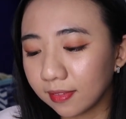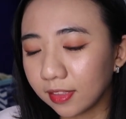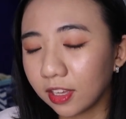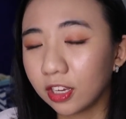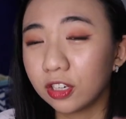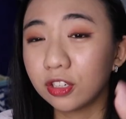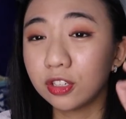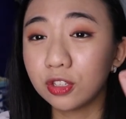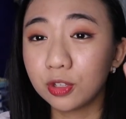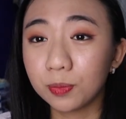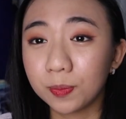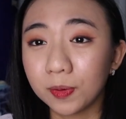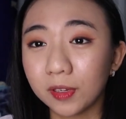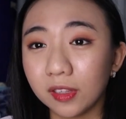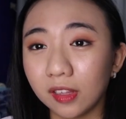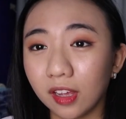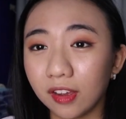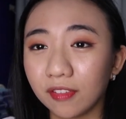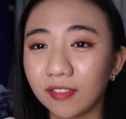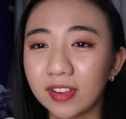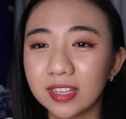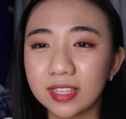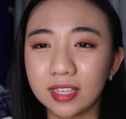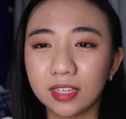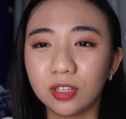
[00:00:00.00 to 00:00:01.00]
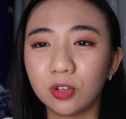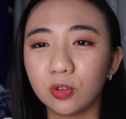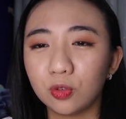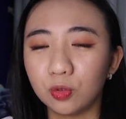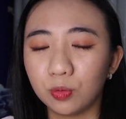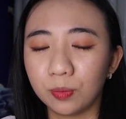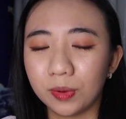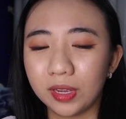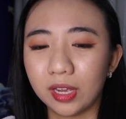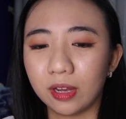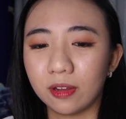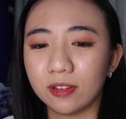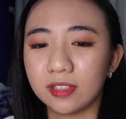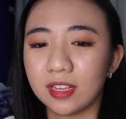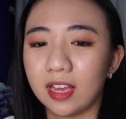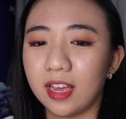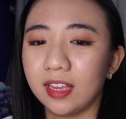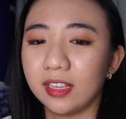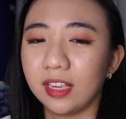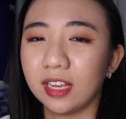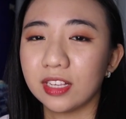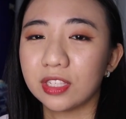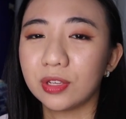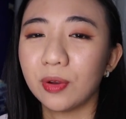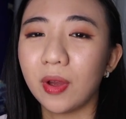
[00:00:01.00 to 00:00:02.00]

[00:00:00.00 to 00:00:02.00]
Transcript: kasi nang umayaw sa kanya.